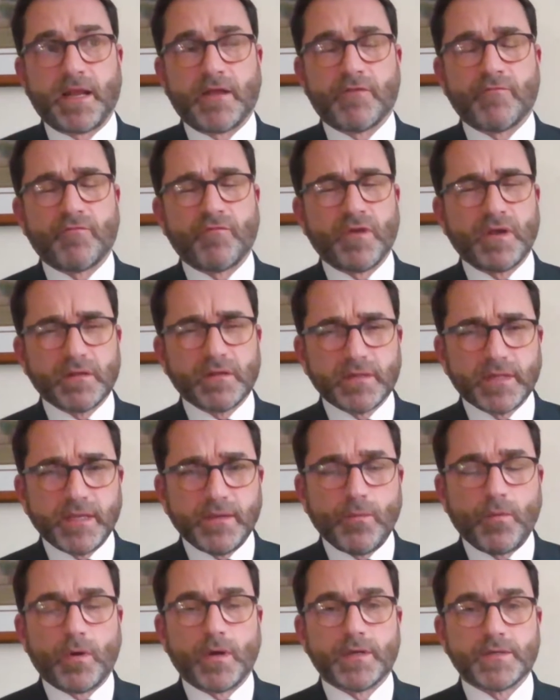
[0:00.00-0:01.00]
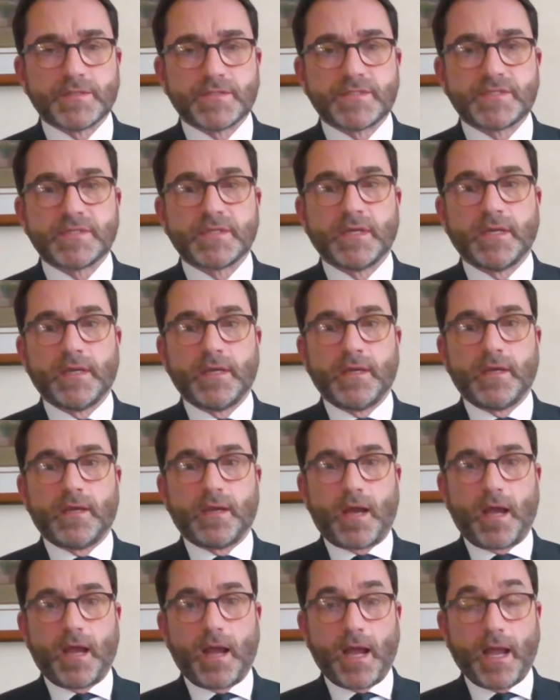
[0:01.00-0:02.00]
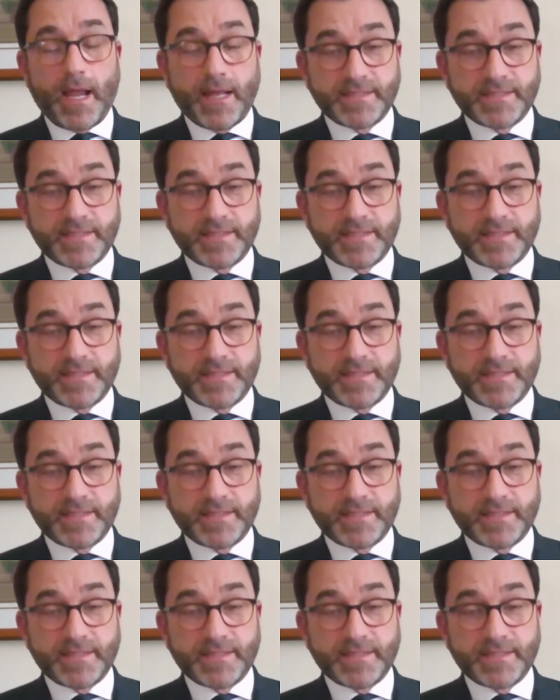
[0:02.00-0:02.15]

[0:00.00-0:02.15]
And I really was, I,